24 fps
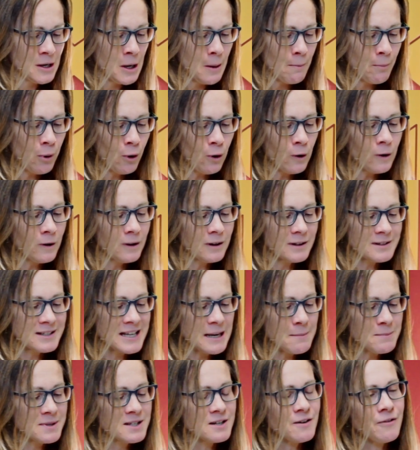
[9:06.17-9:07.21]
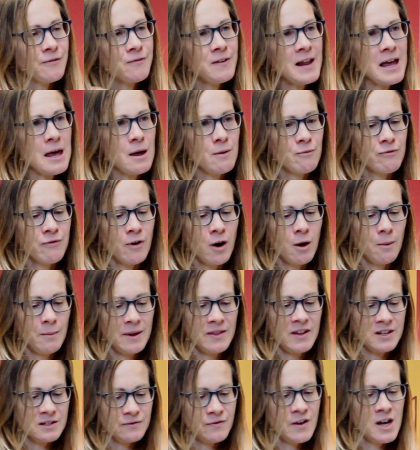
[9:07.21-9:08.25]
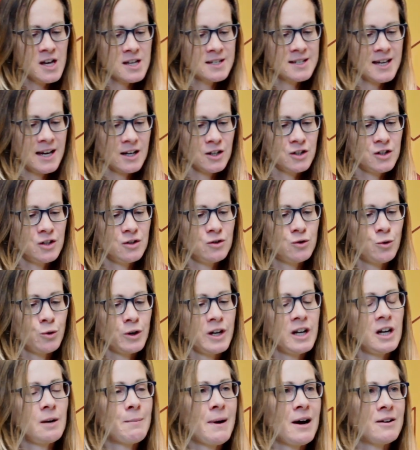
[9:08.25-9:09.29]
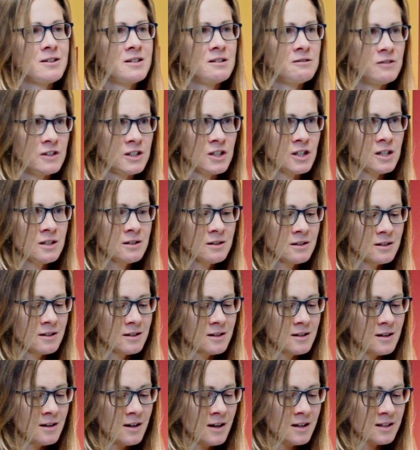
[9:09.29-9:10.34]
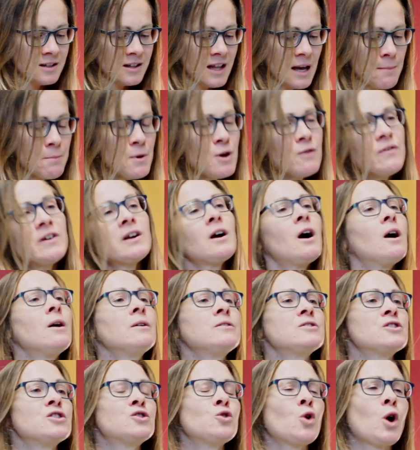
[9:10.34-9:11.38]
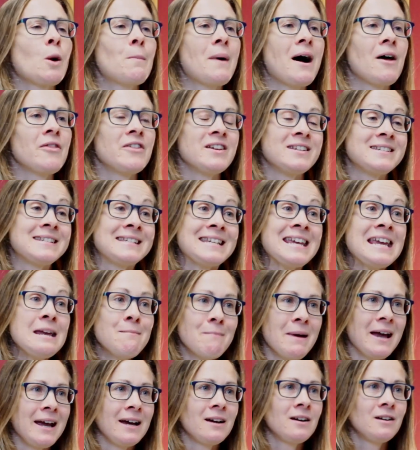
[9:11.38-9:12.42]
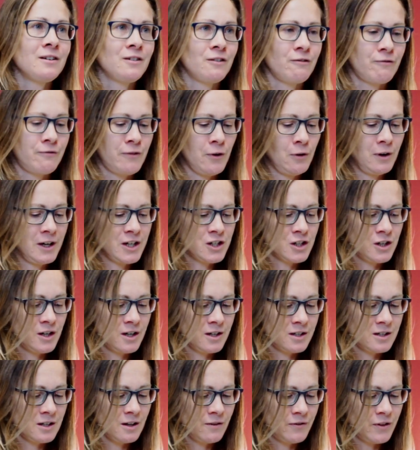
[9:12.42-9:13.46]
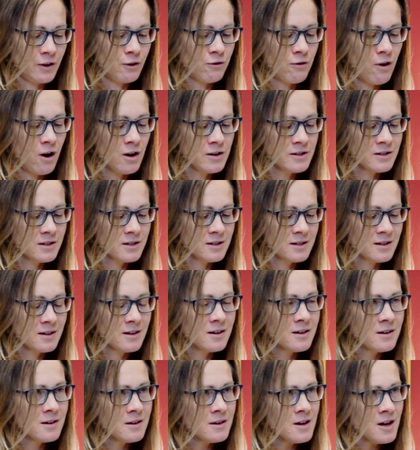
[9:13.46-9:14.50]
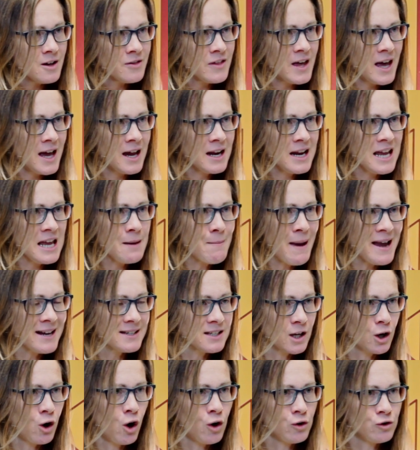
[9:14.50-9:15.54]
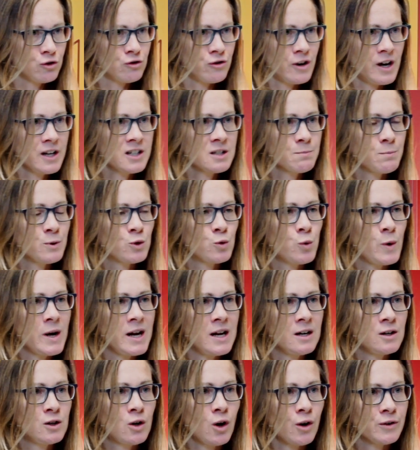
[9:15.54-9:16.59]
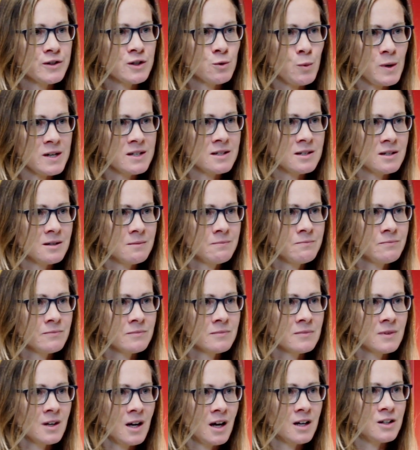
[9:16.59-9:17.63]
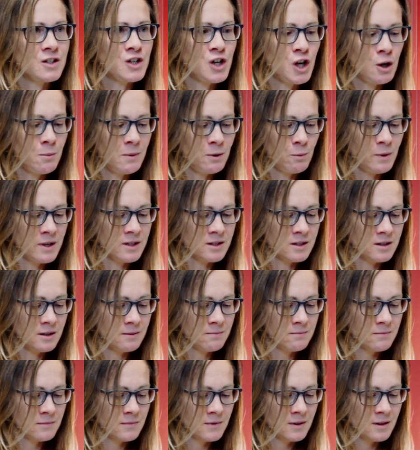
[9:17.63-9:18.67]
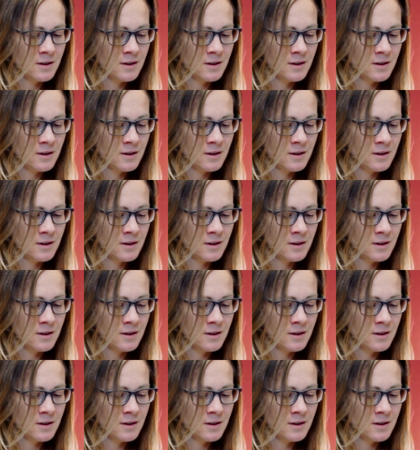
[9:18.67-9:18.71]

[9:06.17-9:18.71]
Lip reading: Paul seems to flip from, in this first section, talking about division, to then moving on to talk about this seeming foolishness of the cross. Then he makes a contrast between God's wisdom and human wisdom.